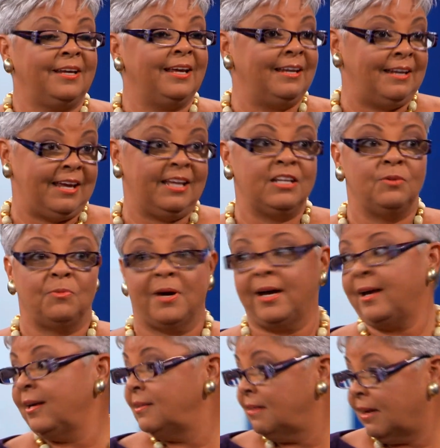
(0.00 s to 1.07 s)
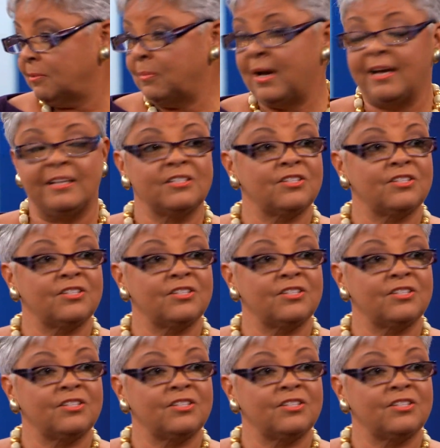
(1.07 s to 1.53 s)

in any way, like Maya's